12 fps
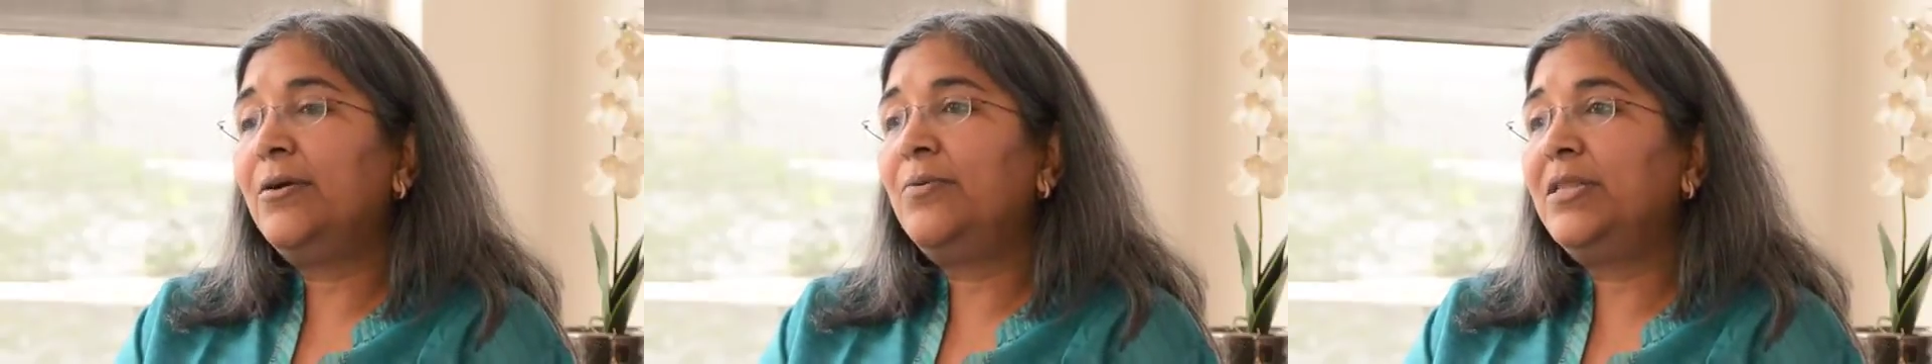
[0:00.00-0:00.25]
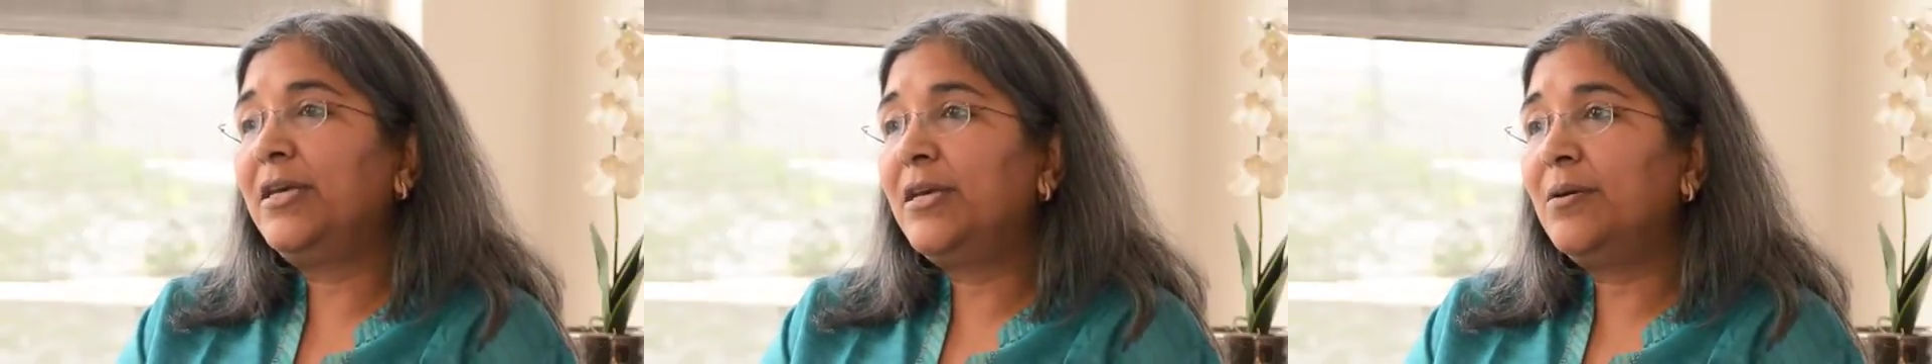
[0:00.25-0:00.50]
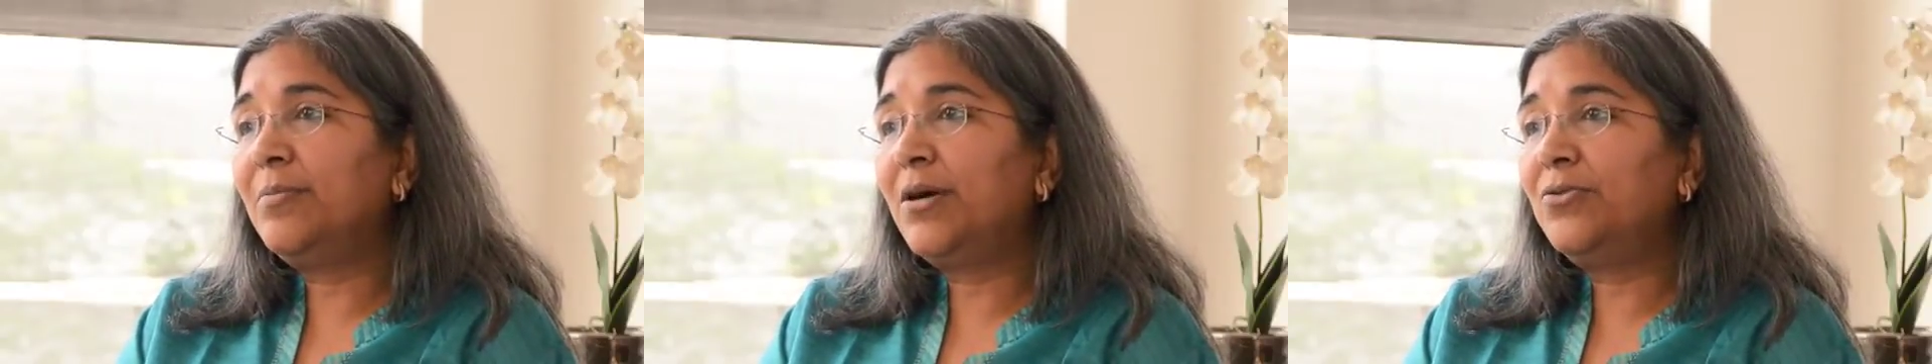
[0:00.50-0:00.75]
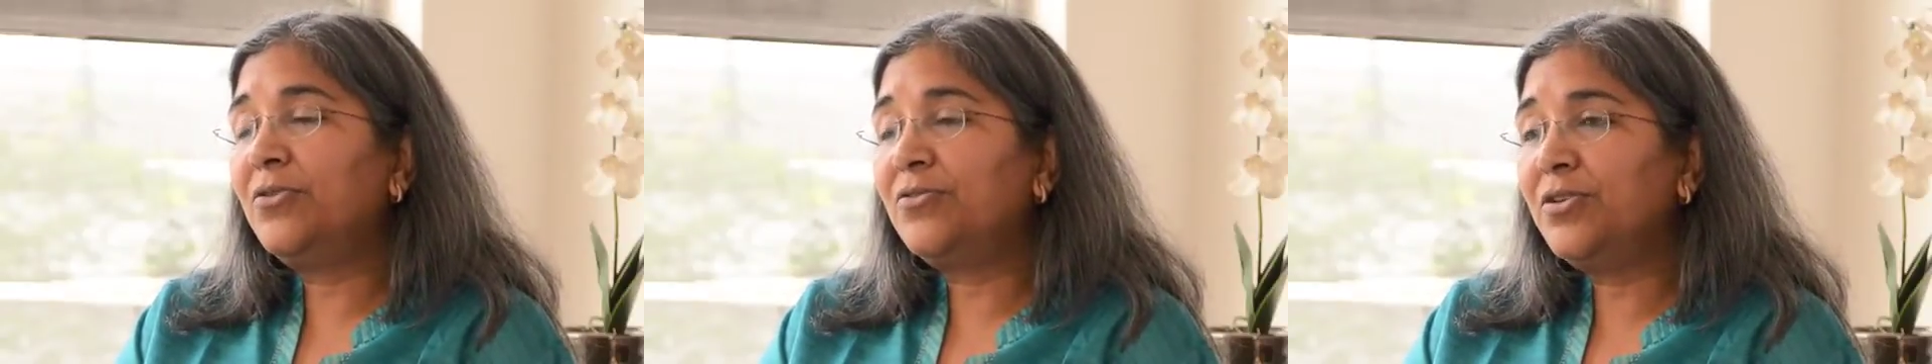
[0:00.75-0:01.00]
we think
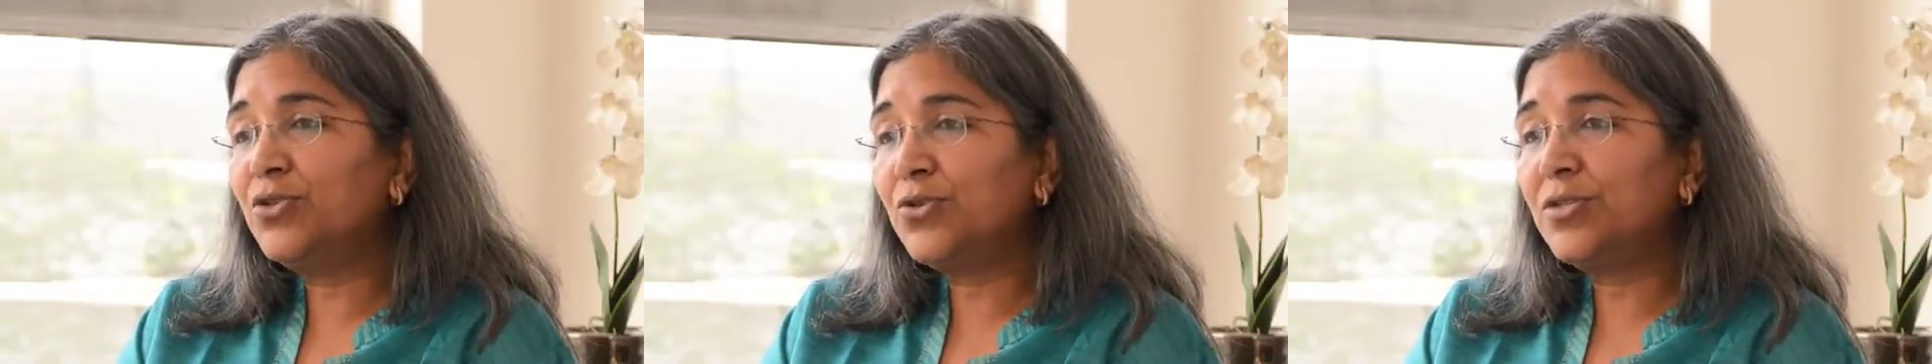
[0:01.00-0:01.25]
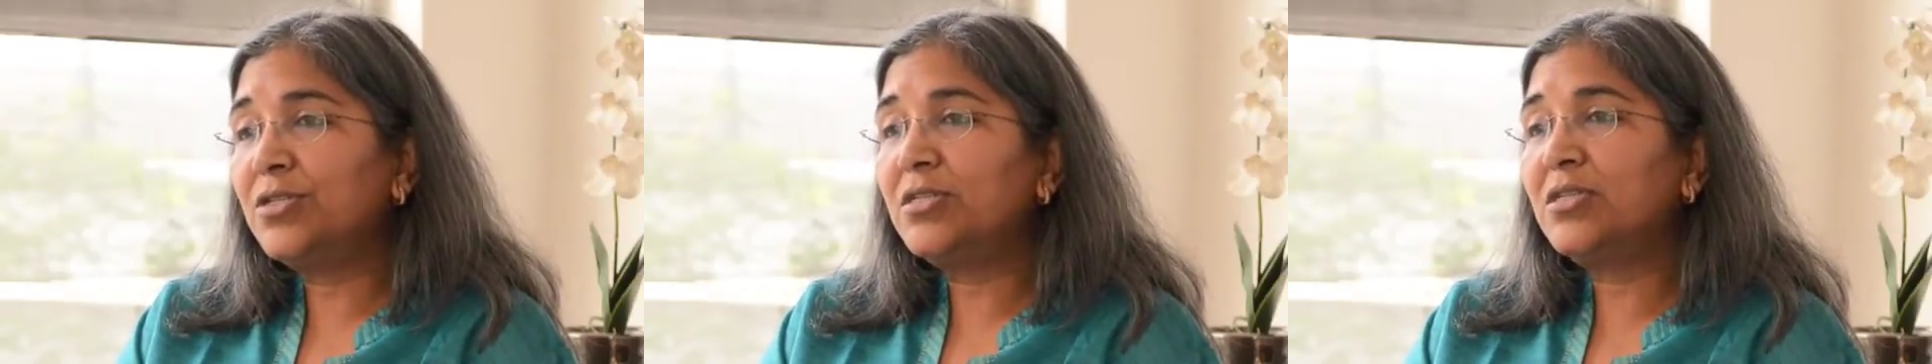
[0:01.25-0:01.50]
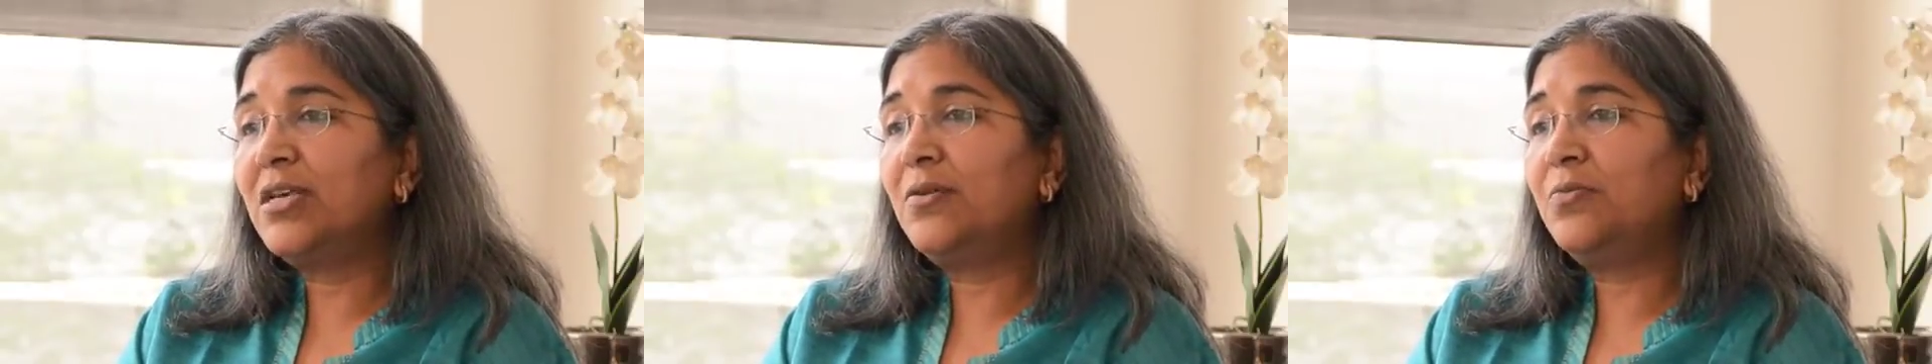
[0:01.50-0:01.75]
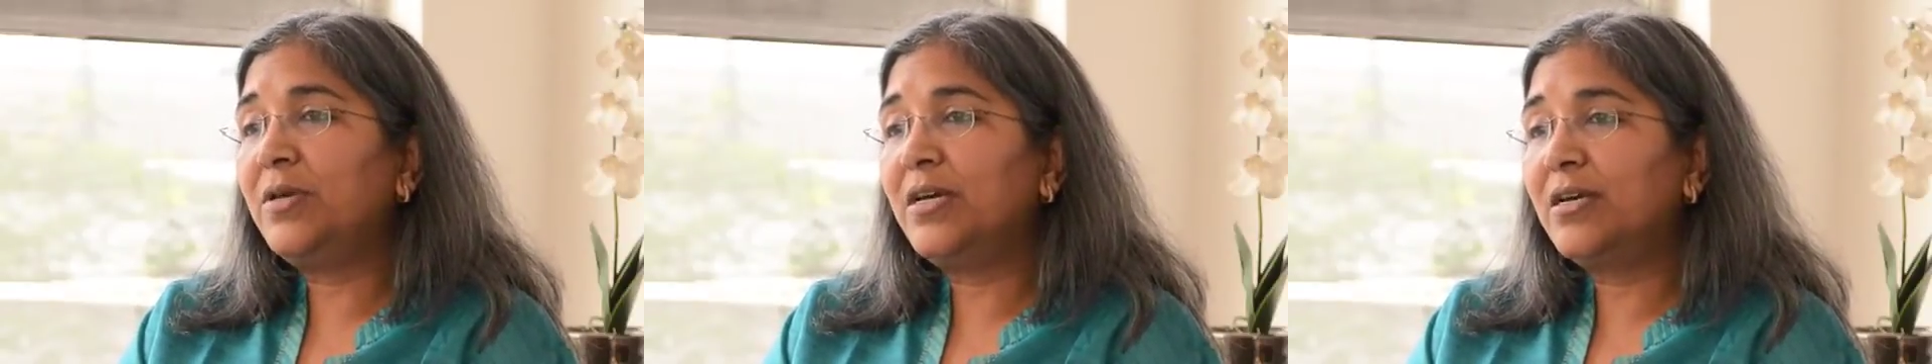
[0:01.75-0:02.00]
about the resources
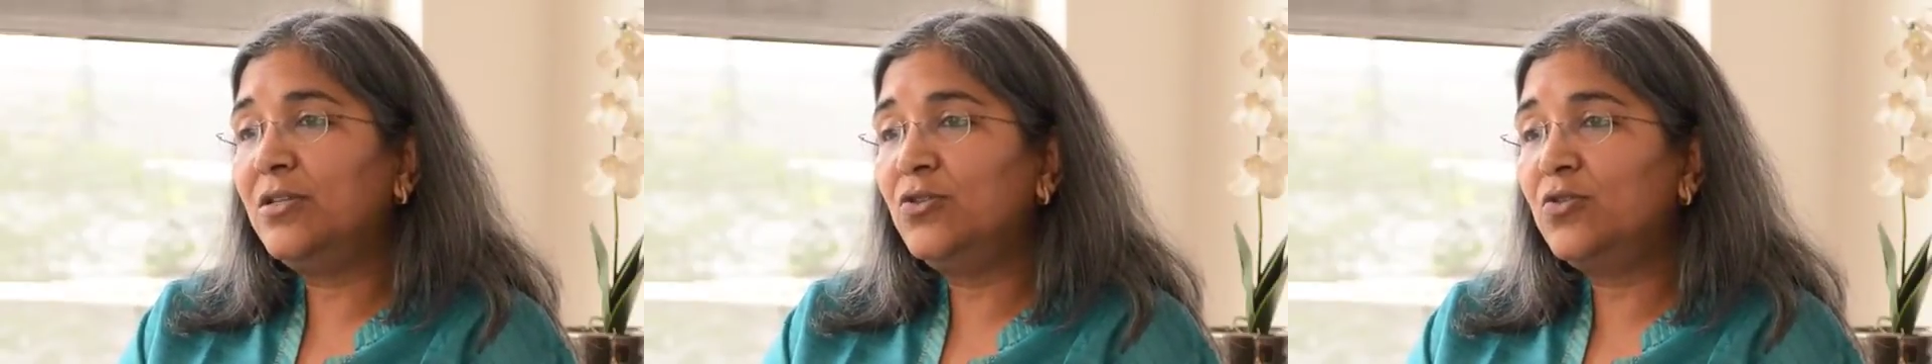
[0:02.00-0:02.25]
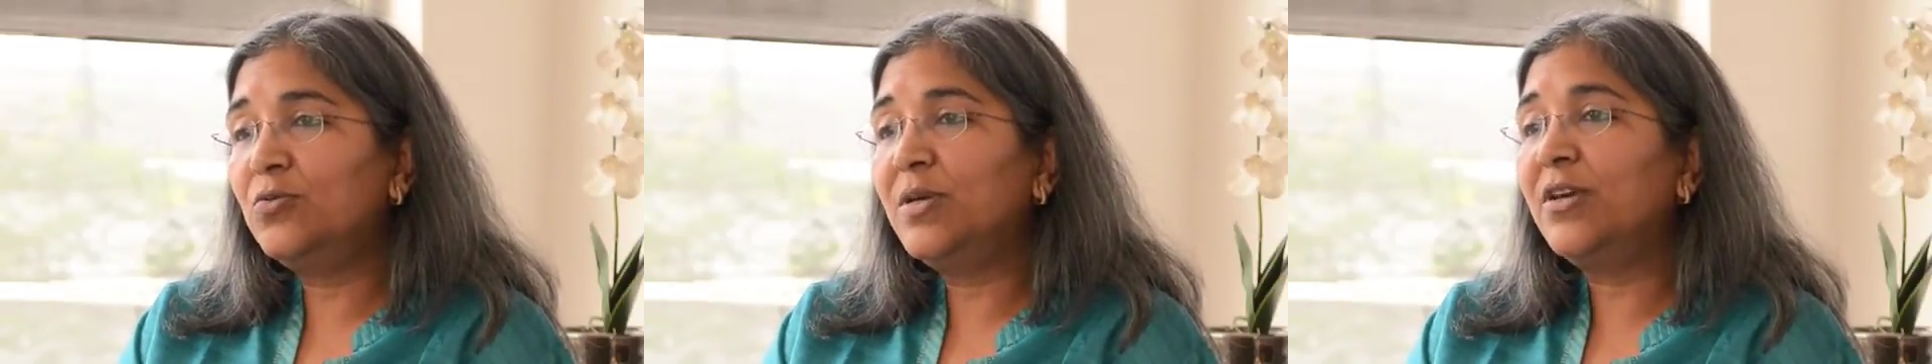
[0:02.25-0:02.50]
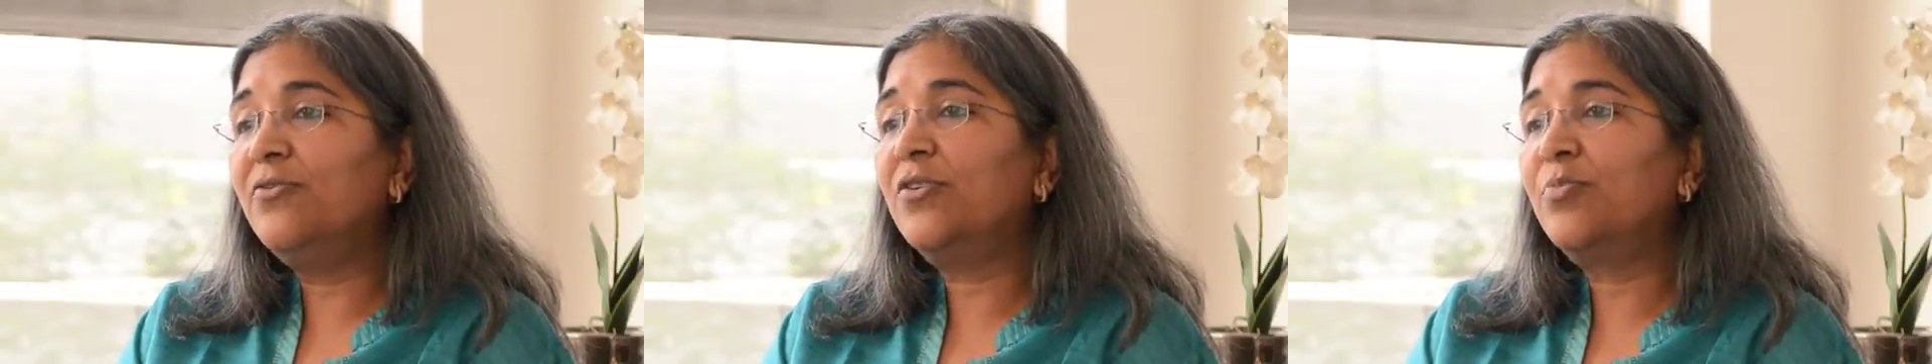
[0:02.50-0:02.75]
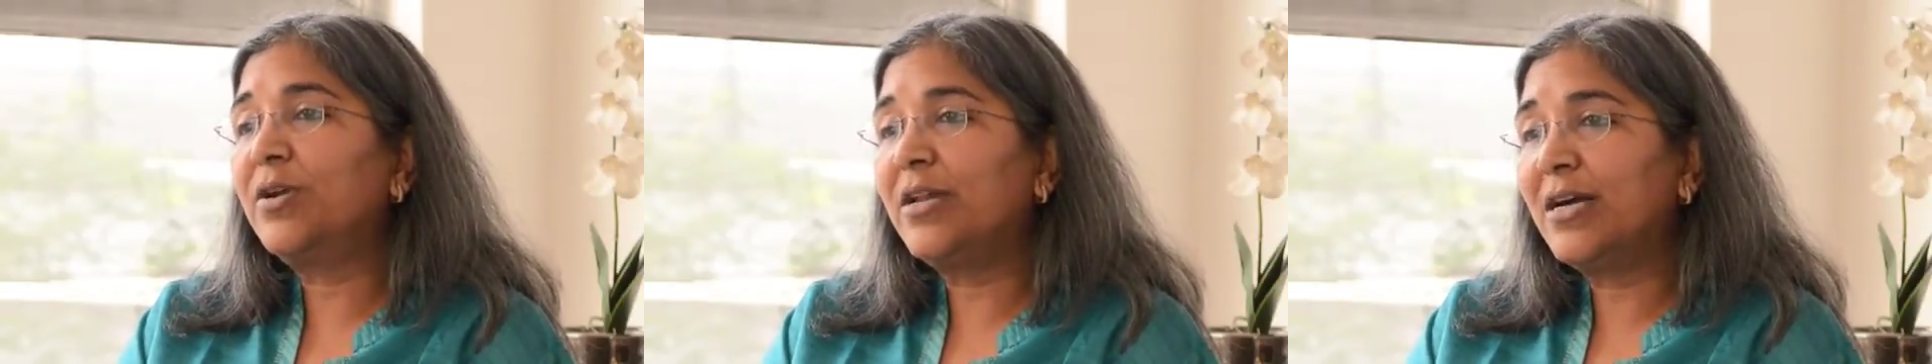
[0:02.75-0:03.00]
that we are consuming
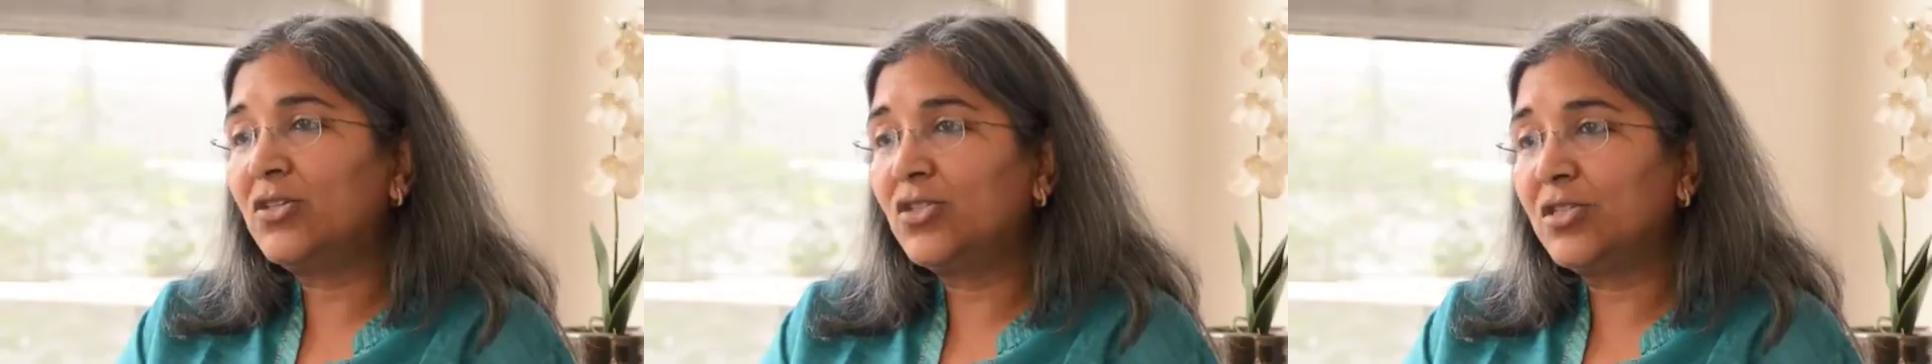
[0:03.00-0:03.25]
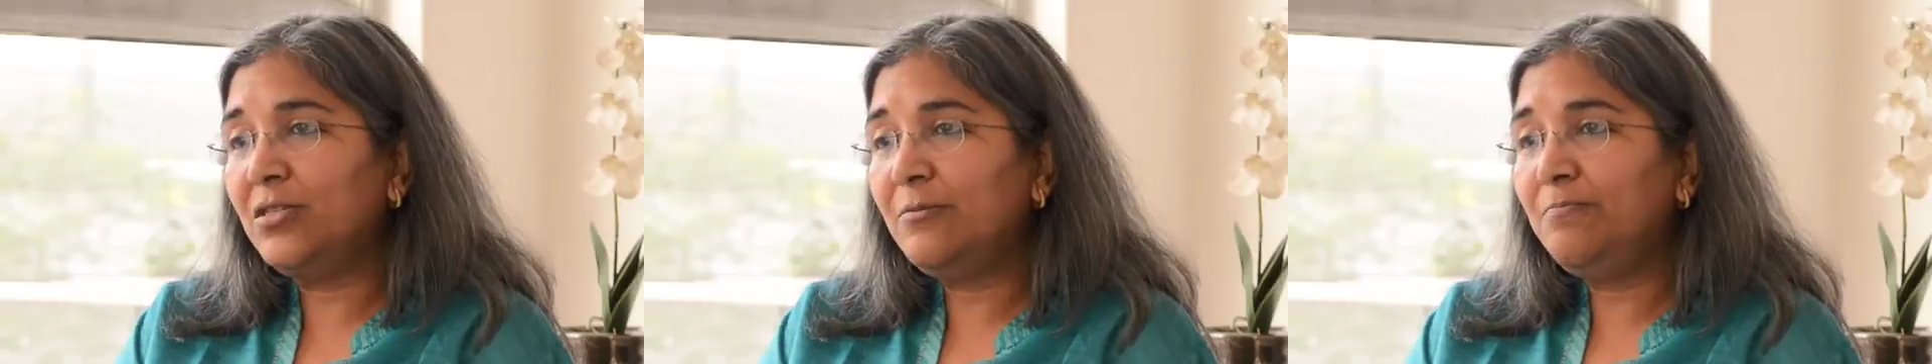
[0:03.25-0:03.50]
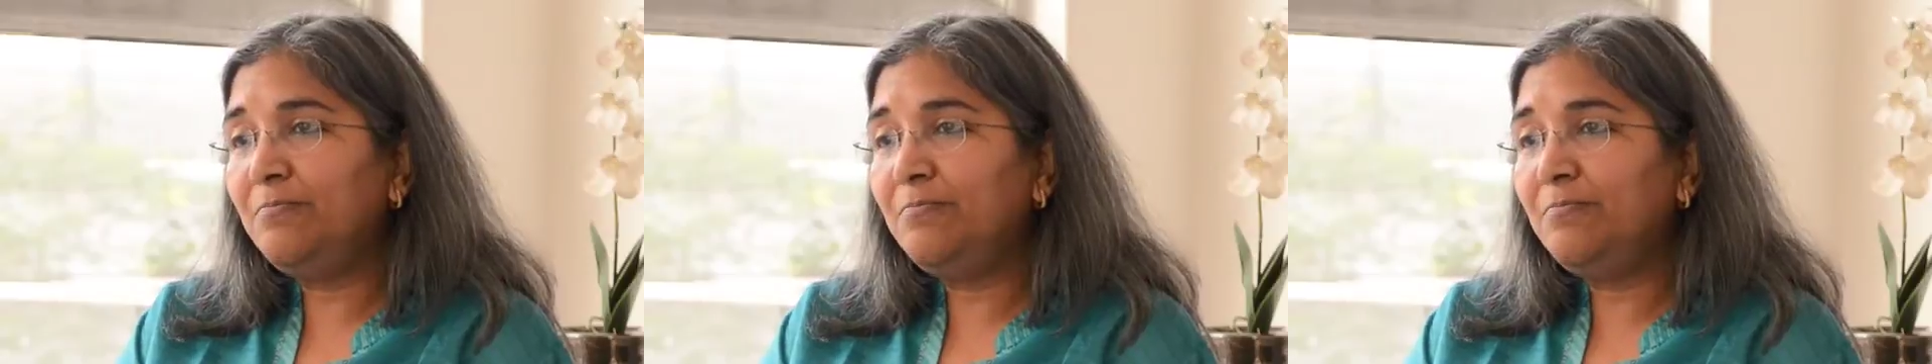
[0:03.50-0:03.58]
for production,